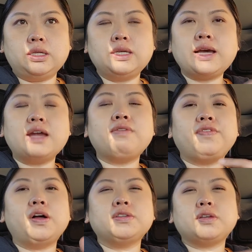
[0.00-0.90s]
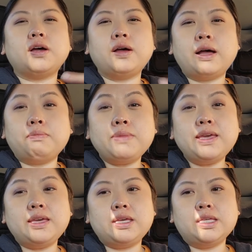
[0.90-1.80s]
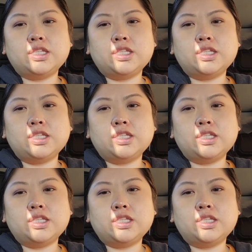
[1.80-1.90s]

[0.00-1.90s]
it kind of falls on me